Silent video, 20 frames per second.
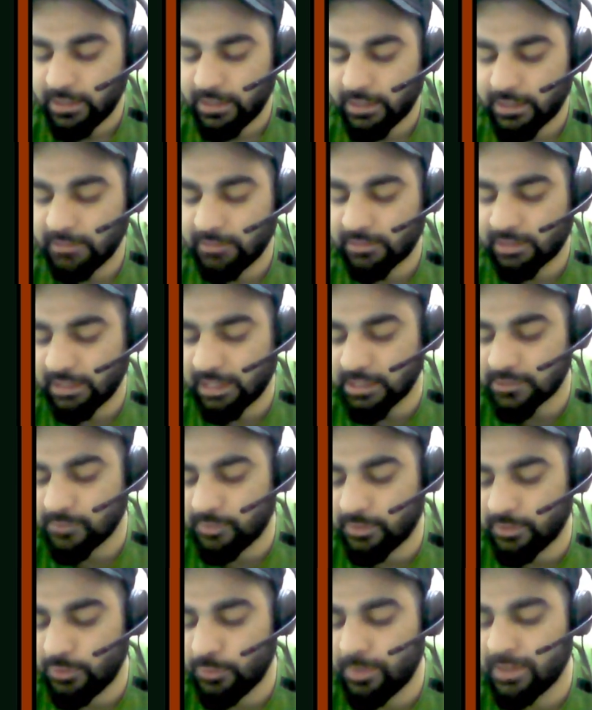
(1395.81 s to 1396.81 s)
given class
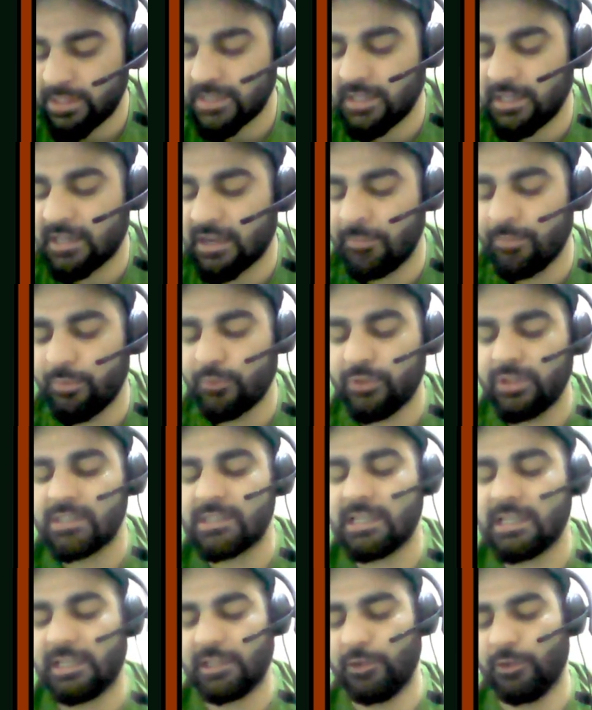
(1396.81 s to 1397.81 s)
1. You basically compute these
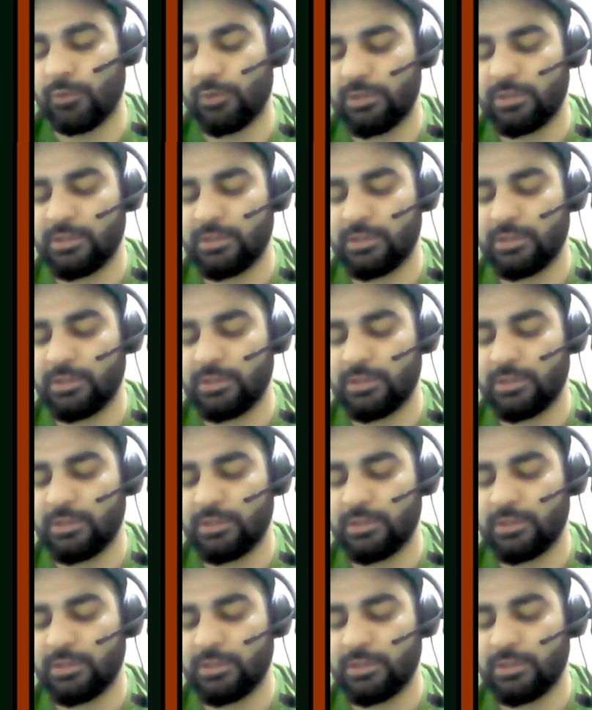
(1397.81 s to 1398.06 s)
likelihoods.